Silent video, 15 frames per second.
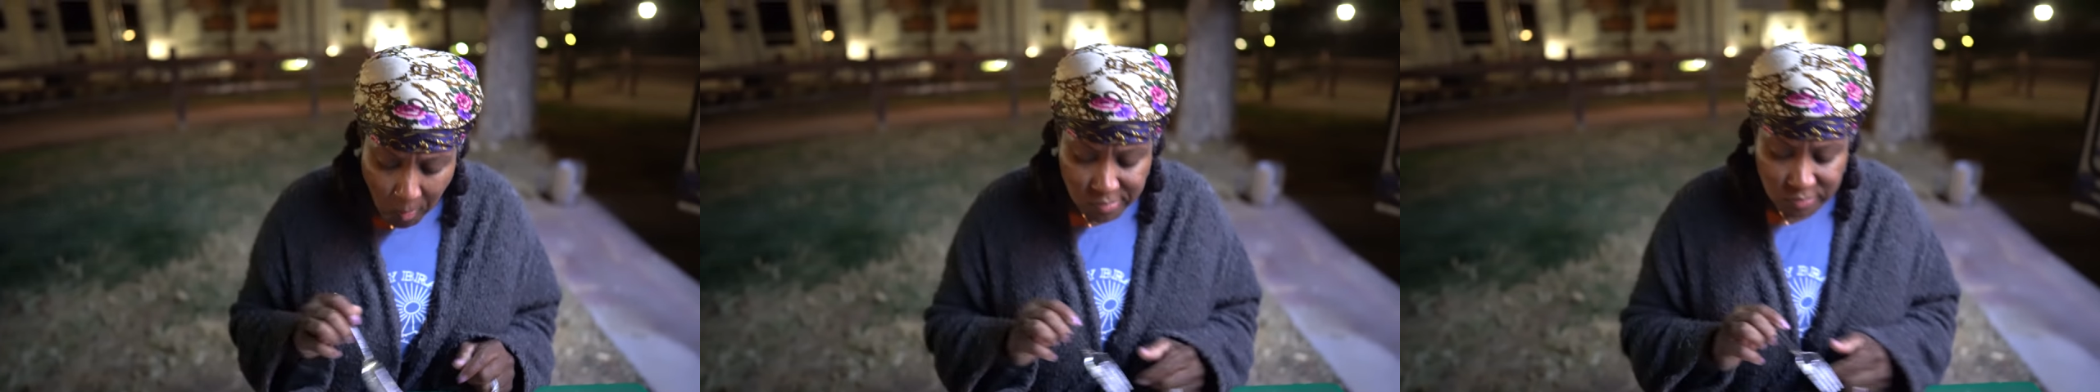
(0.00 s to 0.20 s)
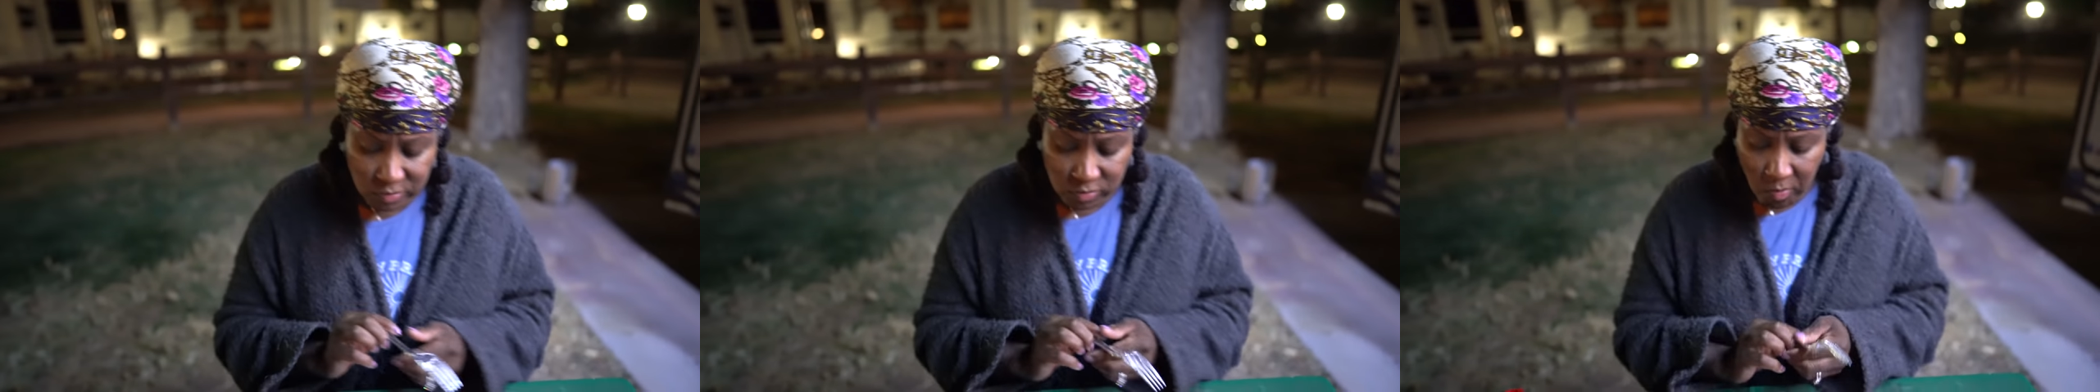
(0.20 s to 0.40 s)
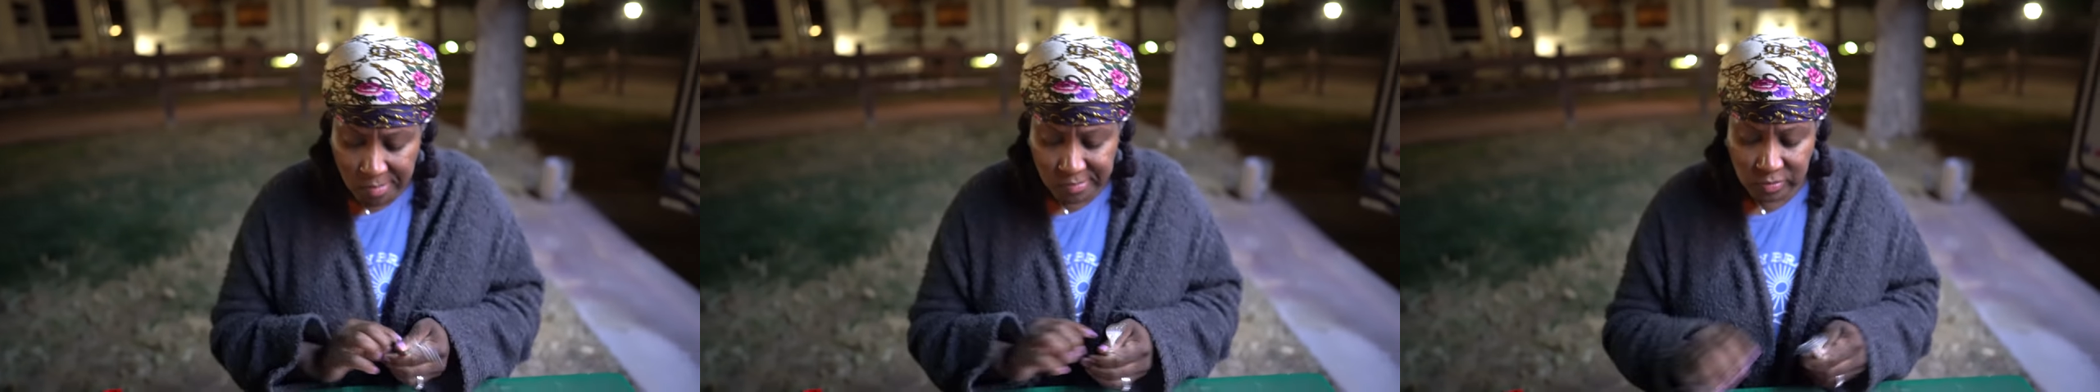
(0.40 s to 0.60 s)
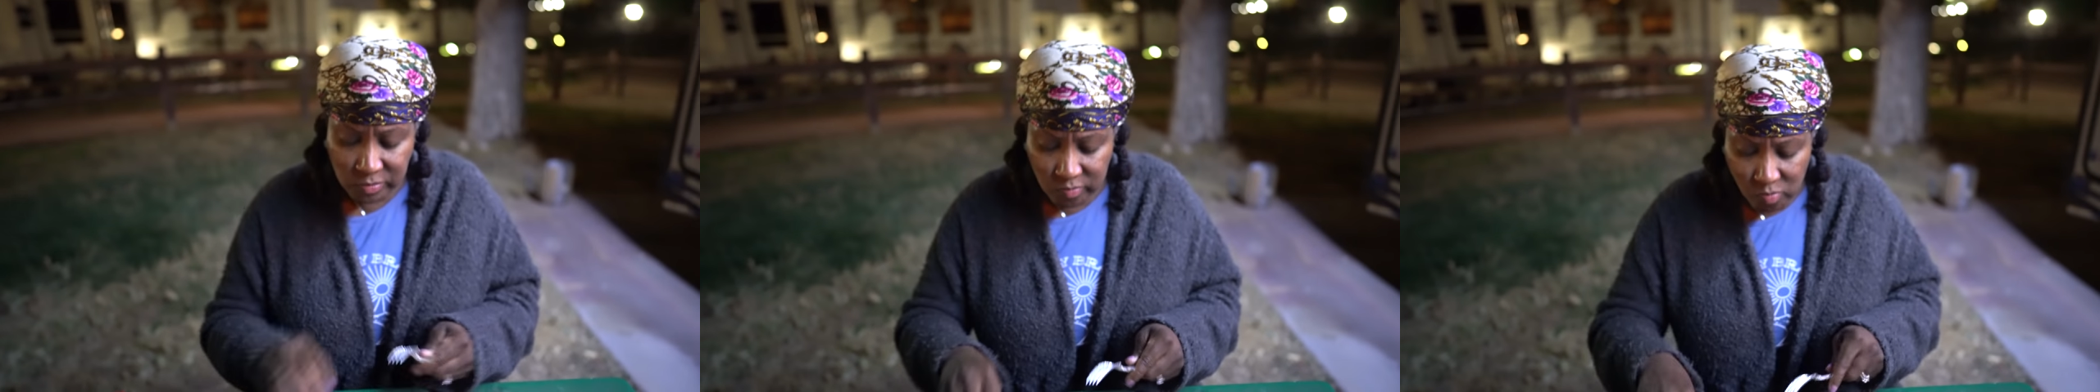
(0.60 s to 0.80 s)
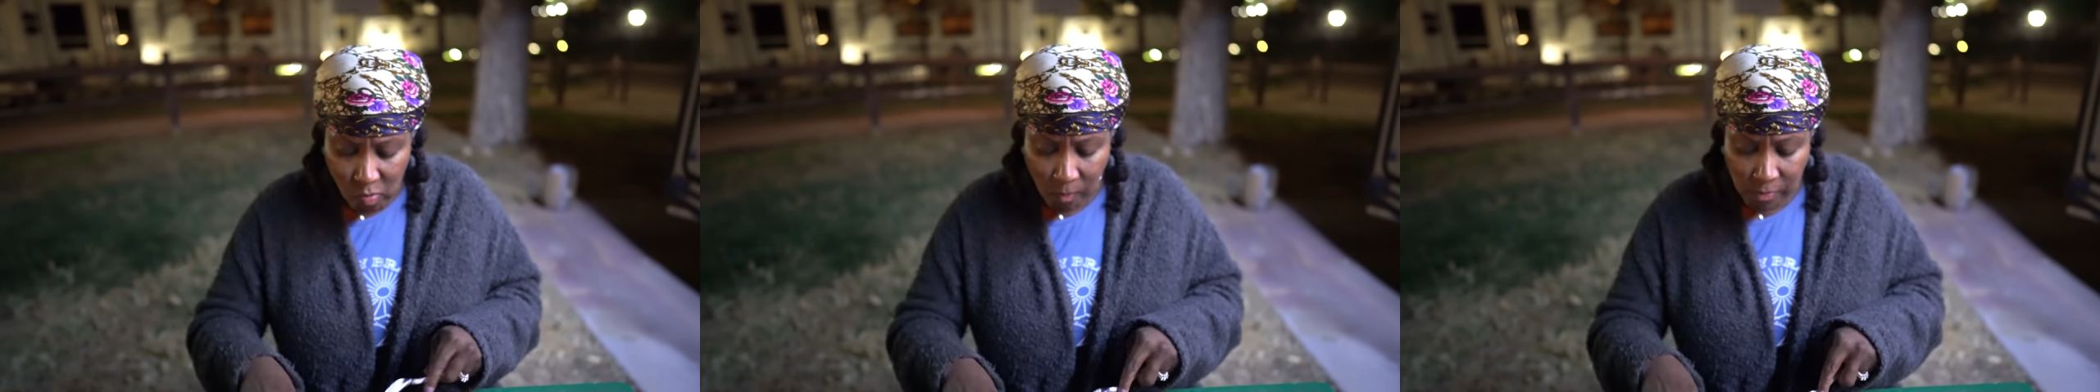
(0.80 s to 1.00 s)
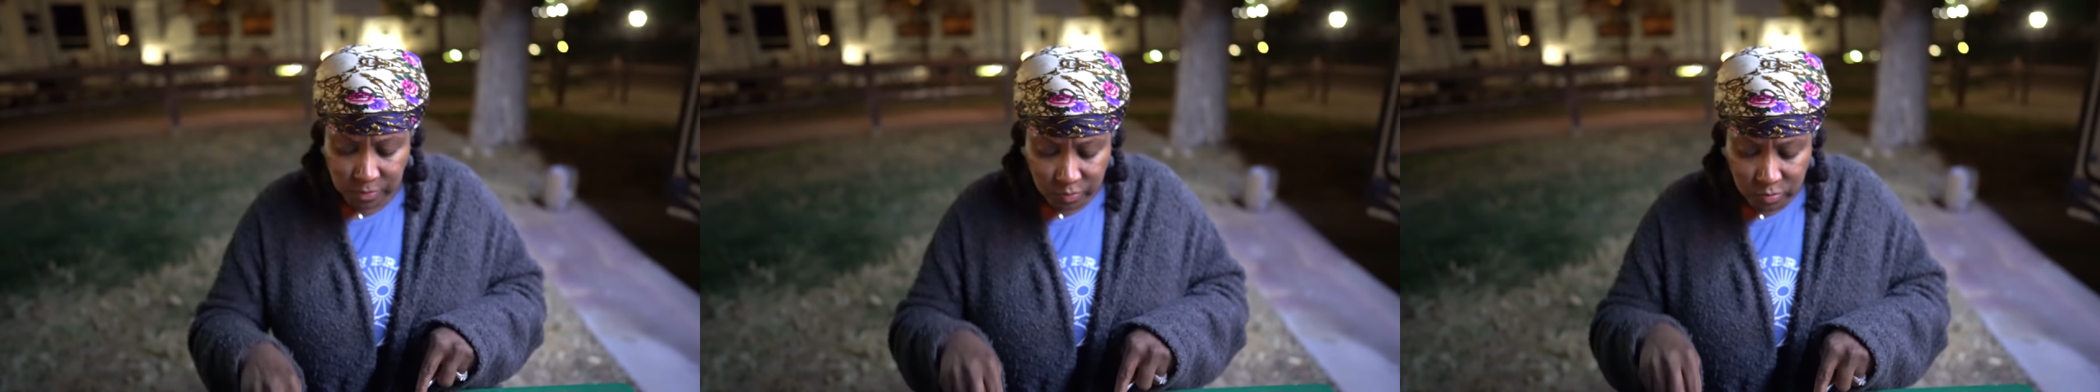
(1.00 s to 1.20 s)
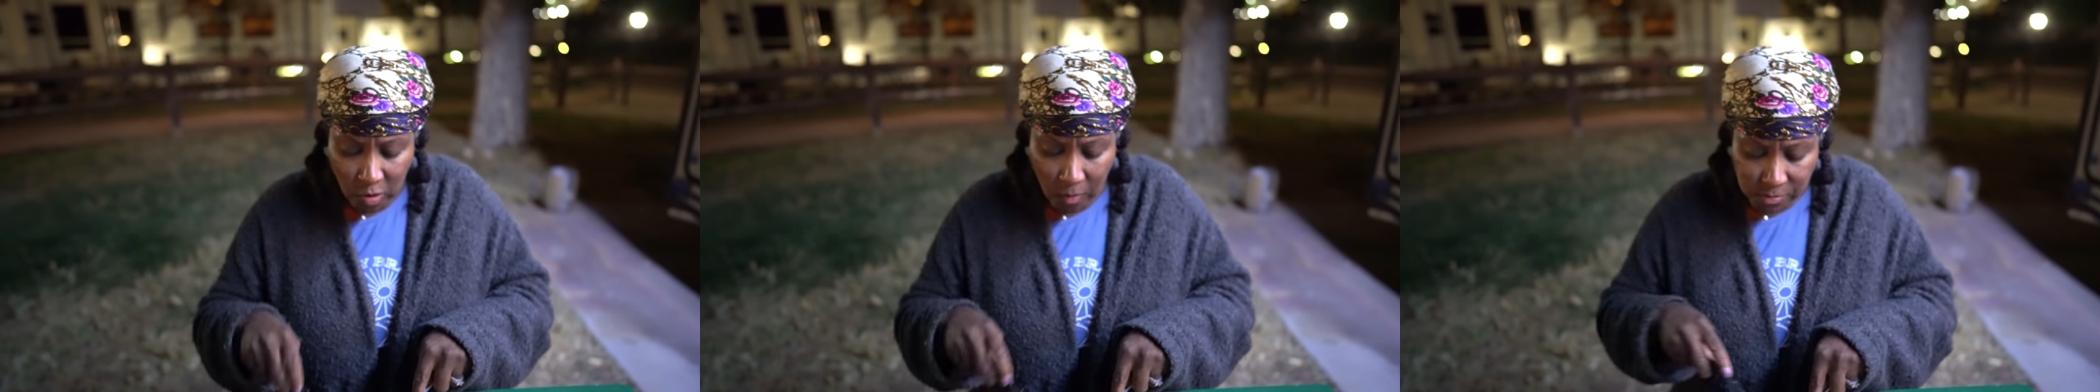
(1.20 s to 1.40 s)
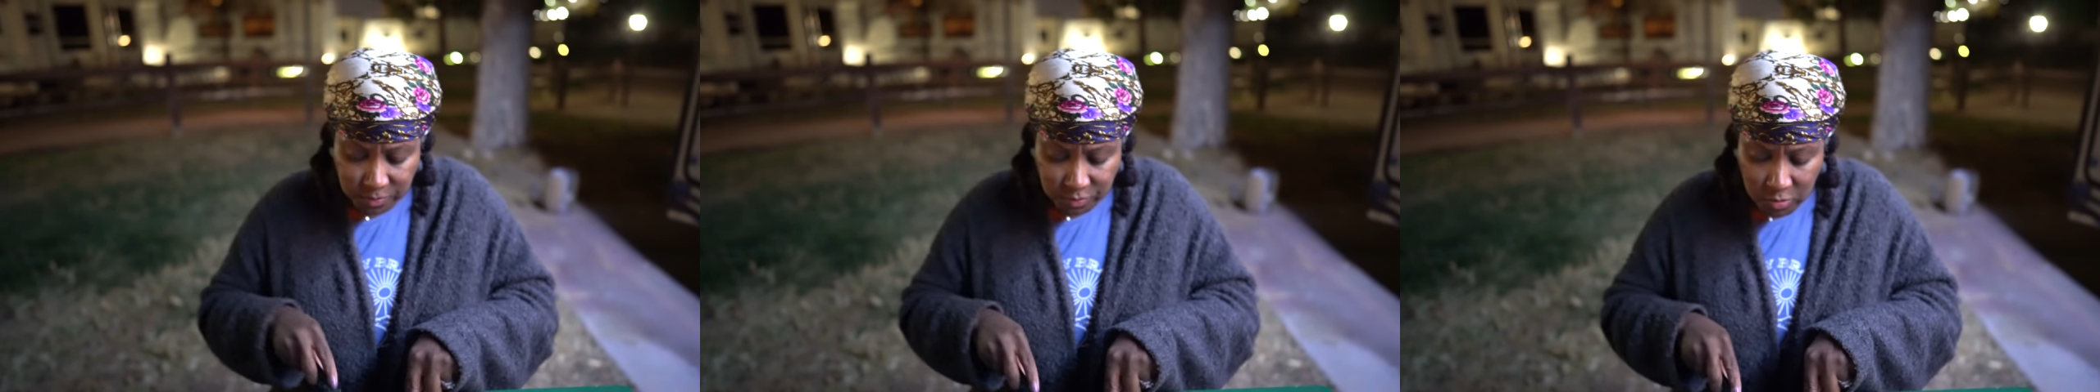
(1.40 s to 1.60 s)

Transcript: had enough in the coals, if it's,